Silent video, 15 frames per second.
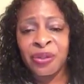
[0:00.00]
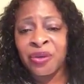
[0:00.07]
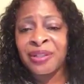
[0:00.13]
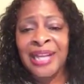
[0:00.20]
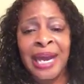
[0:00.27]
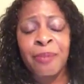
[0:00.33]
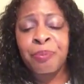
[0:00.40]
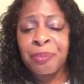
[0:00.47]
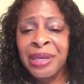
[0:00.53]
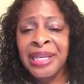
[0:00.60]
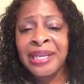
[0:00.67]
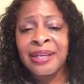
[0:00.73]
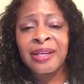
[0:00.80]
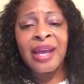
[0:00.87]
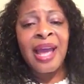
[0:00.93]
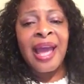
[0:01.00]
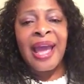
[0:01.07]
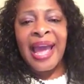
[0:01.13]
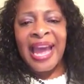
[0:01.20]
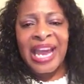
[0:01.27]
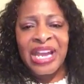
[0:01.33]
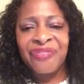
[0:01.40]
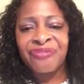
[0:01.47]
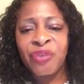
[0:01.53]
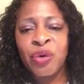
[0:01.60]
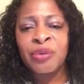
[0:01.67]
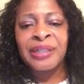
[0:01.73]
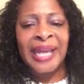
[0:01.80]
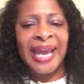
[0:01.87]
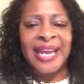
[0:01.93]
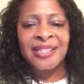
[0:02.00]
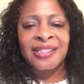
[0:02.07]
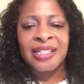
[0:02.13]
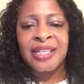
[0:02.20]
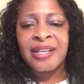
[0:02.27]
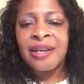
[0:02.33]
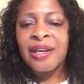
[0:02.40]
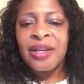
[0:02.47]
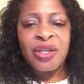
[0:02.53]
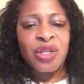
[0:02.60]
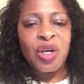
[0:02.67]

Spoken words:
They're not mean, hateful, nasty,